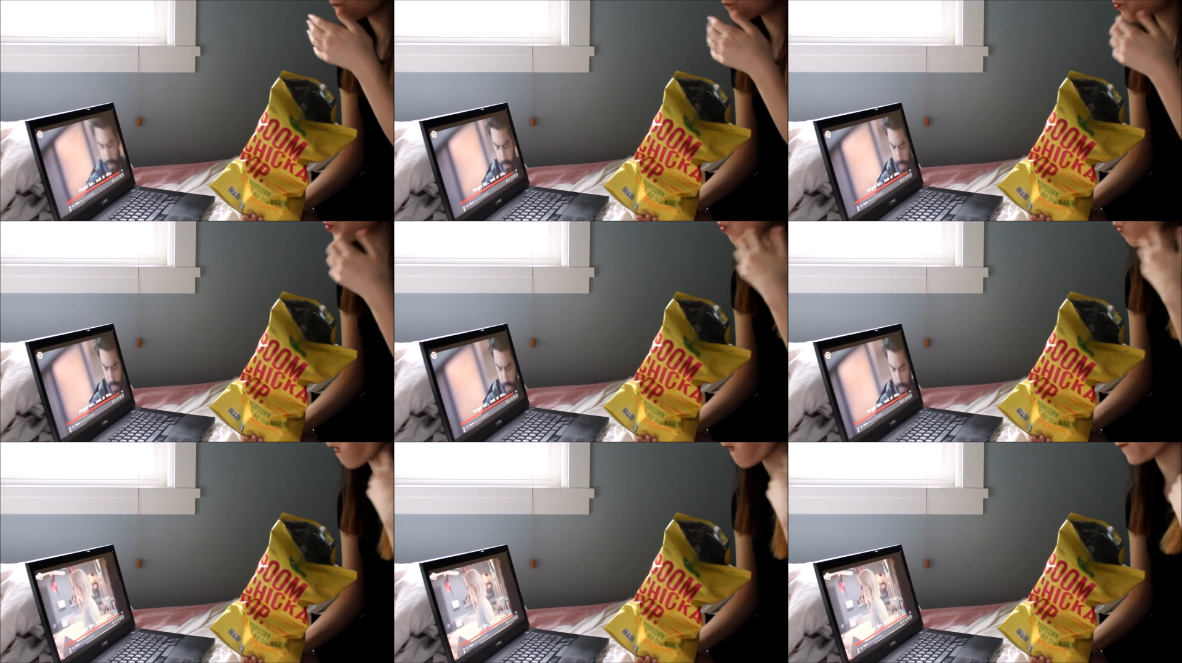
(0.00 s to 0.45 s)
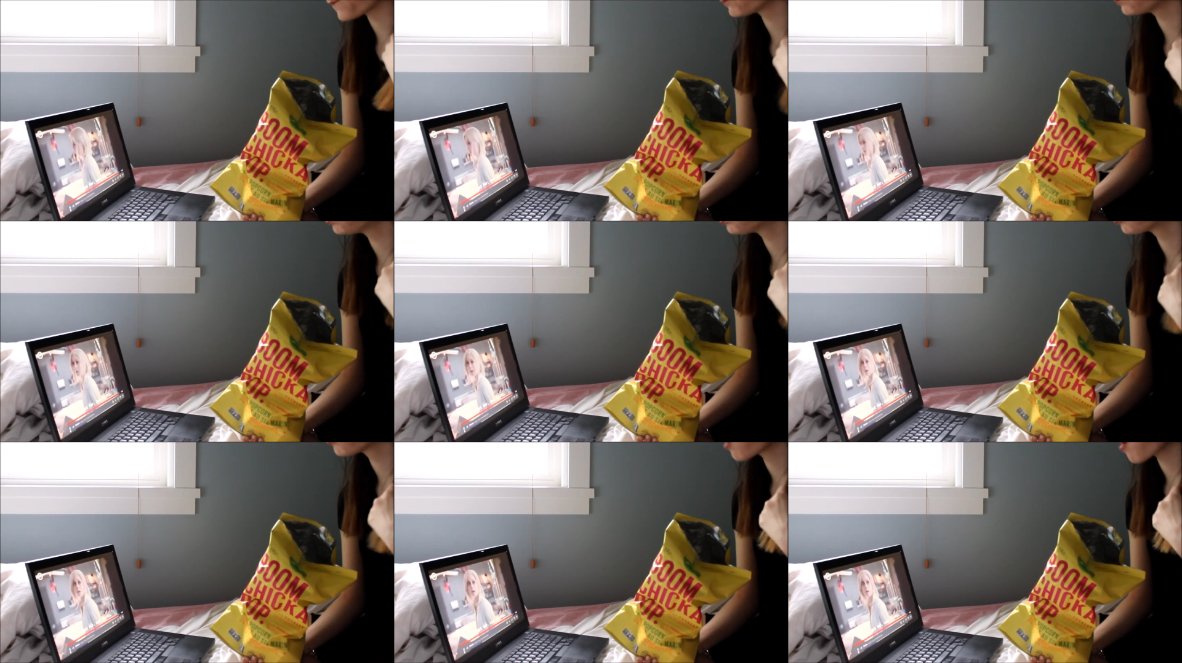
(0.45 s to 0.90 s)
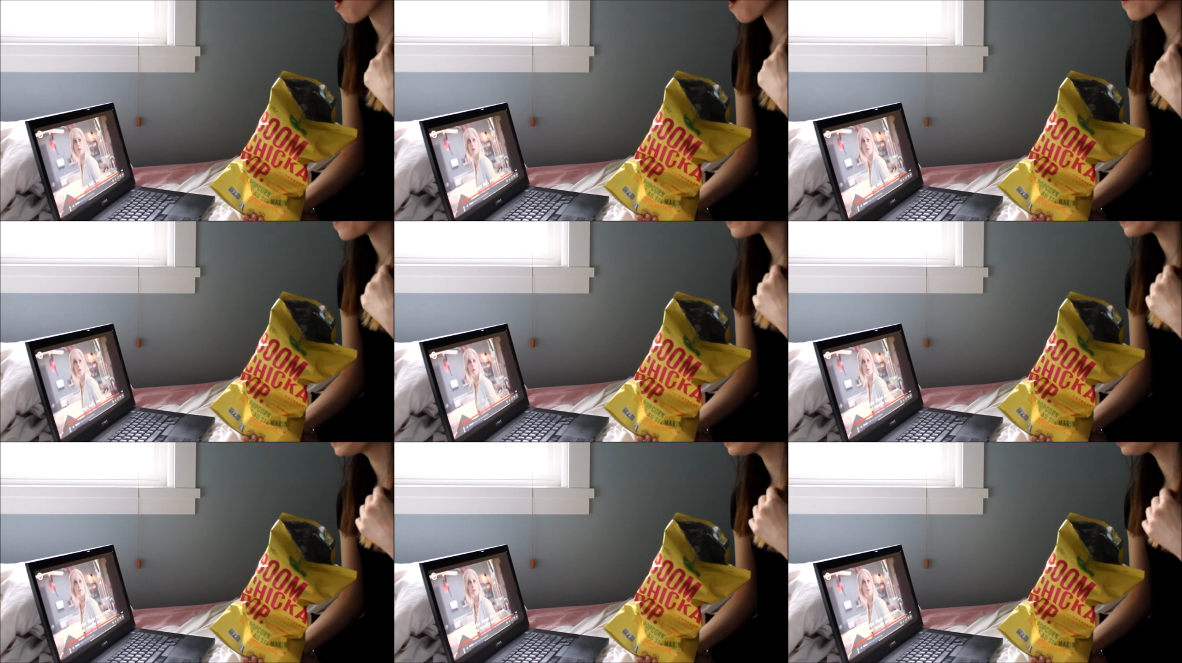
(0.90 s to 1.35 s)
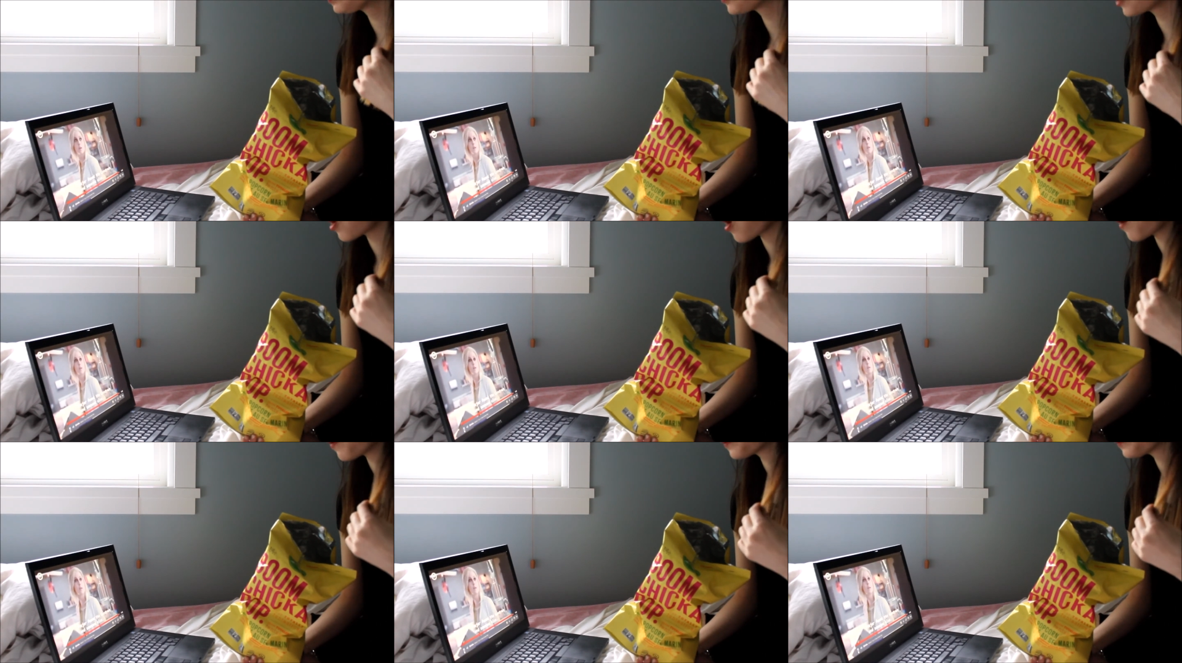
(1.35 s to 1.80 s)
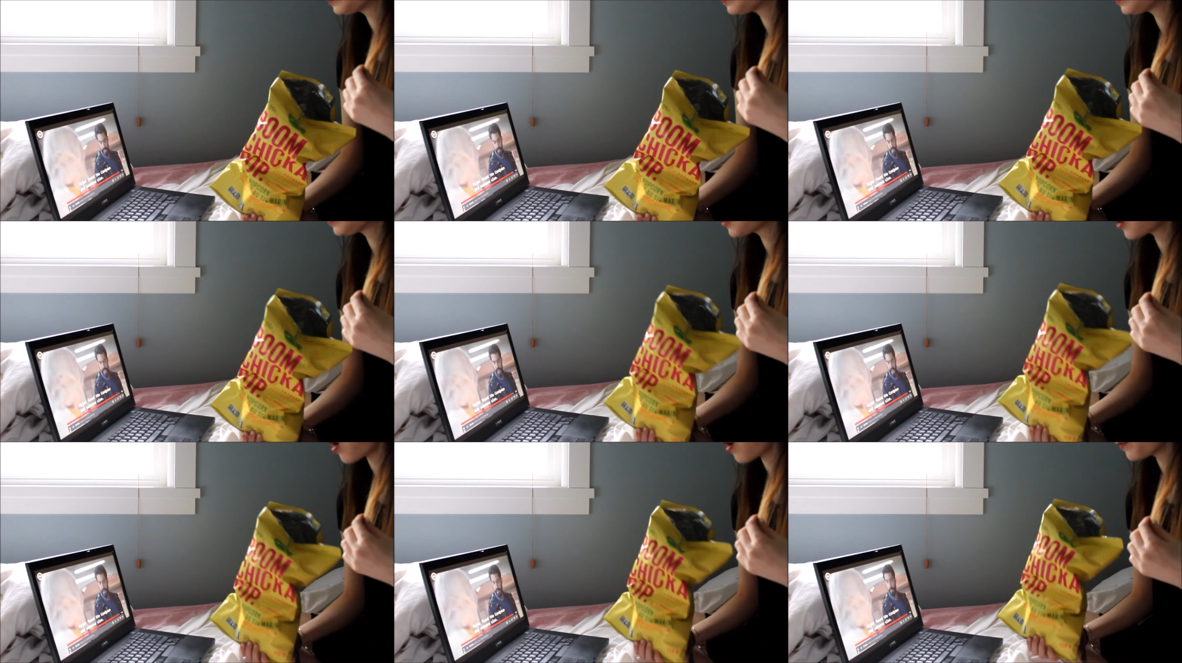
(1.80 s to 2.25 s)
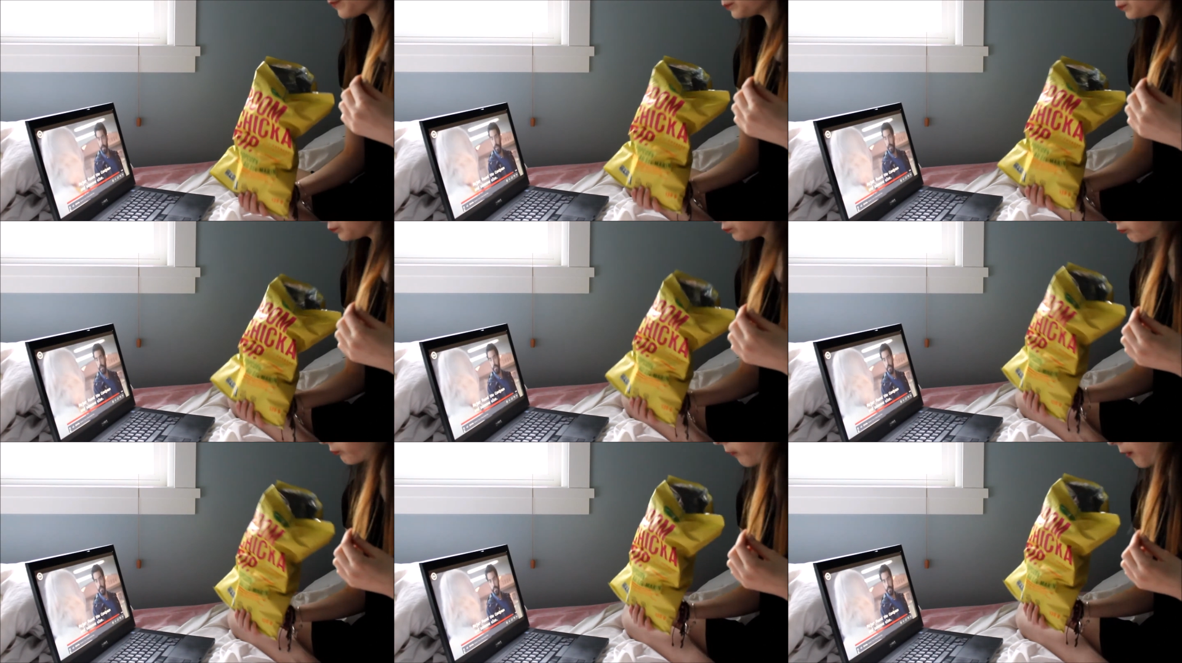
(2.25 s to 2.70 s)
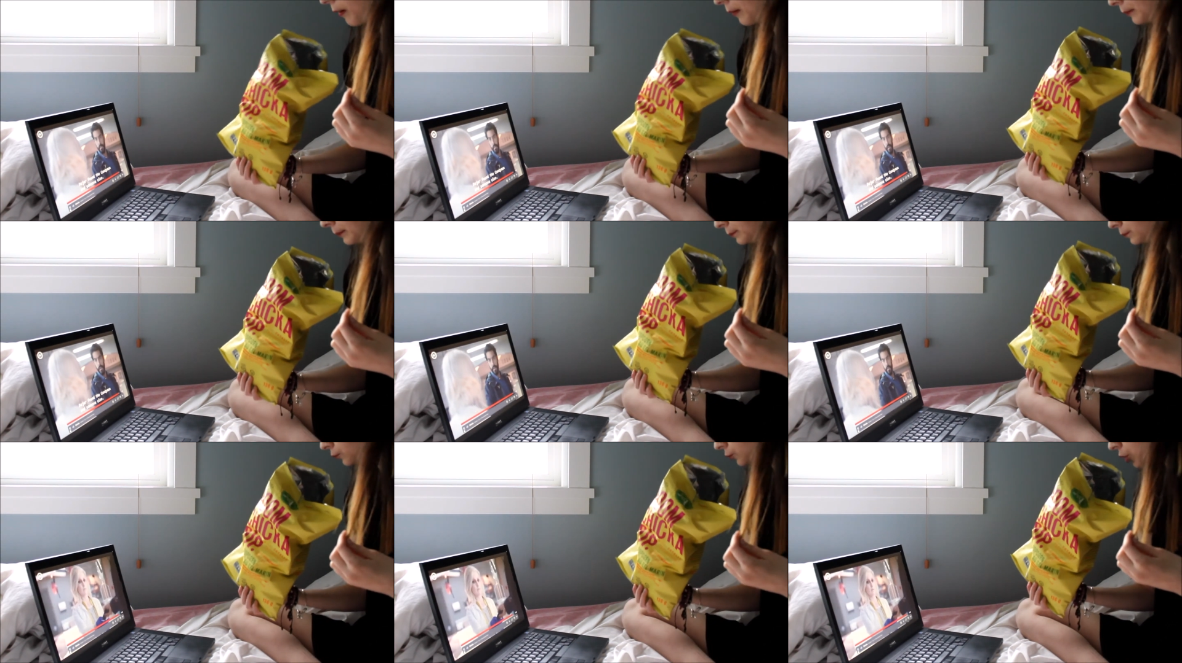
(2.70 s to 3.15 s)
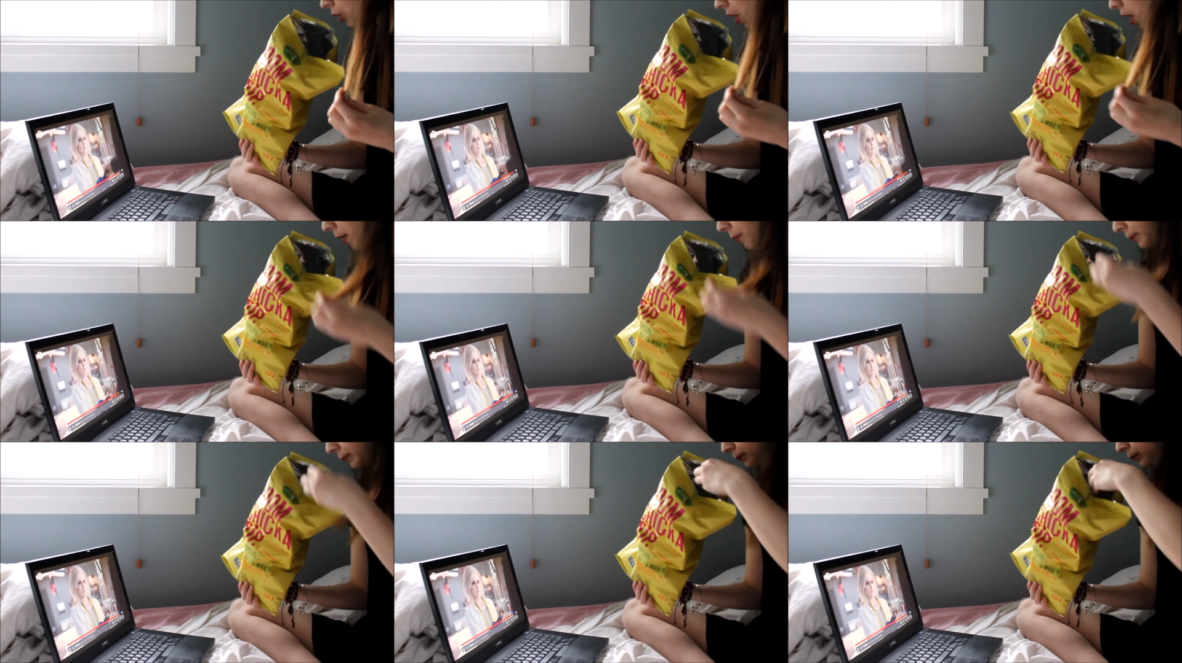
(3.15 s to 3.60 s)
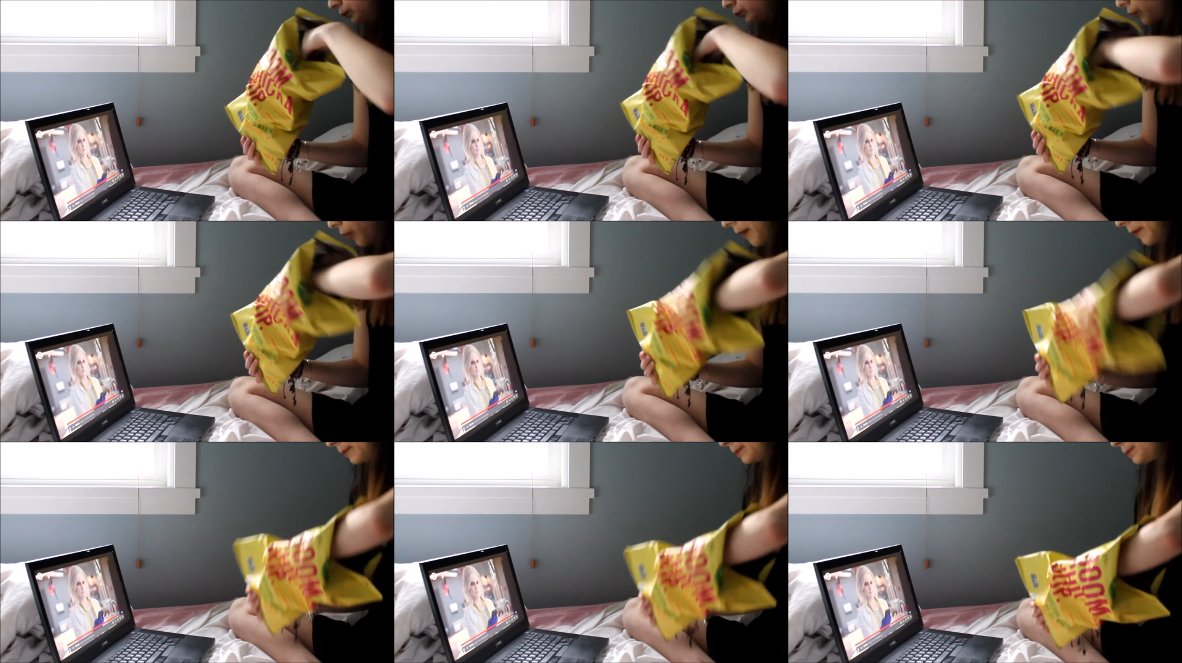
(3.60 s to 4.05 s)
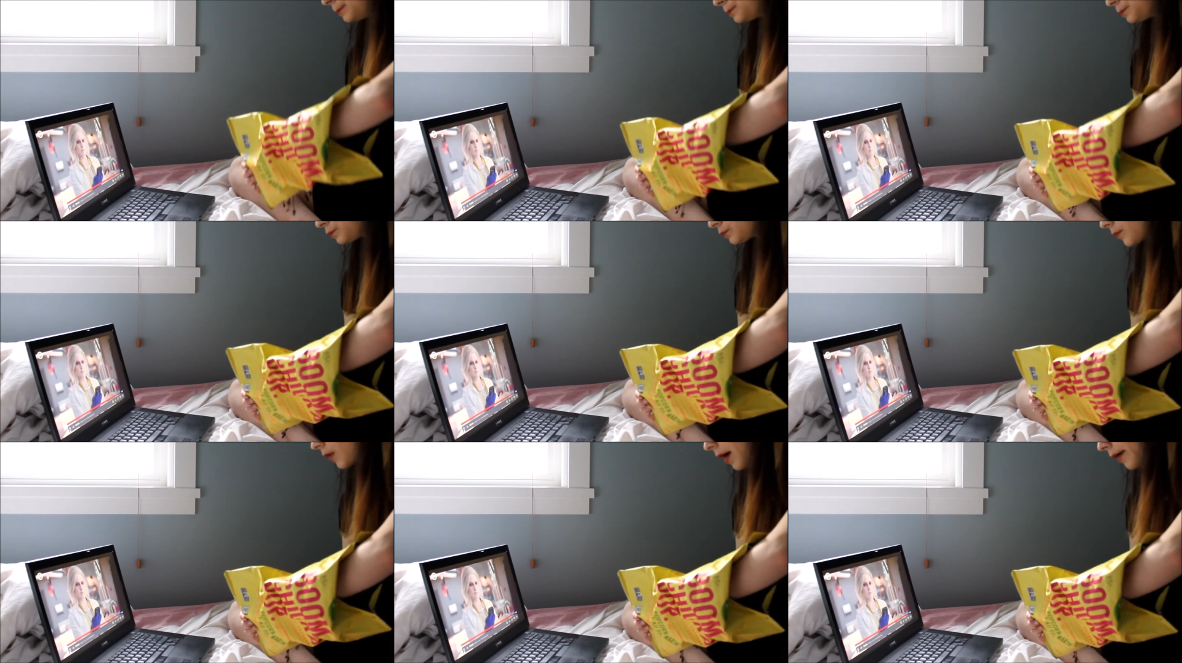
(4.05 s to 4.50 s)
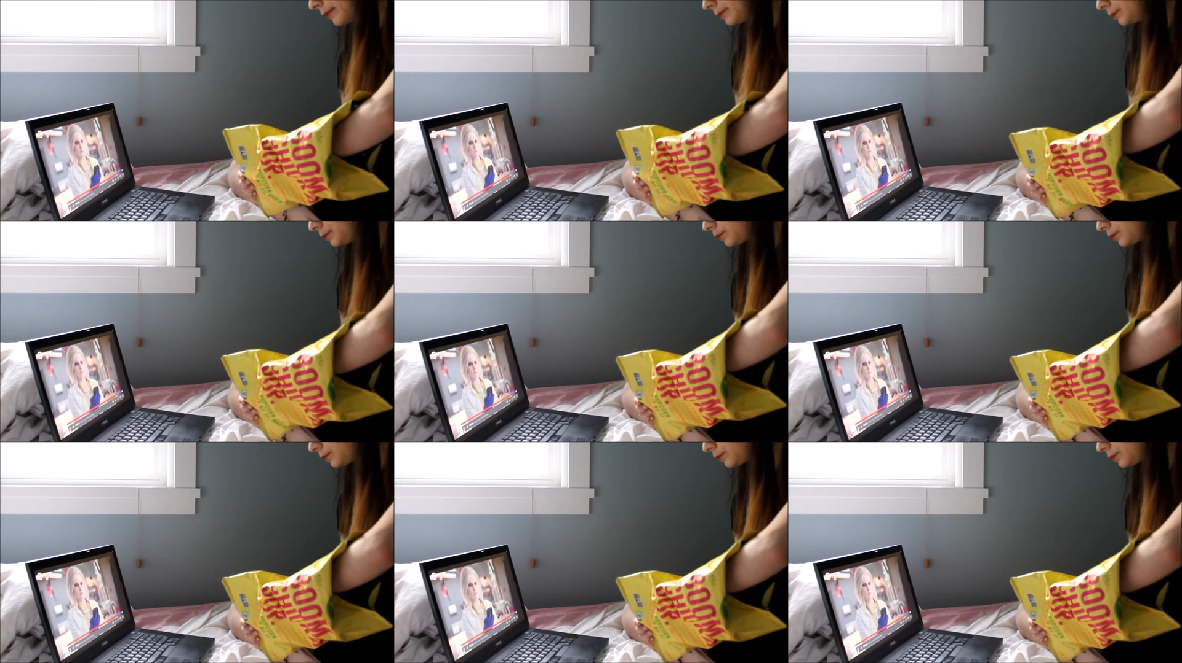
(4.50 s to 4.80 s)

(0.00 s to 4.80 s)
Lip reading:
No face is visible, so there are no lips to read.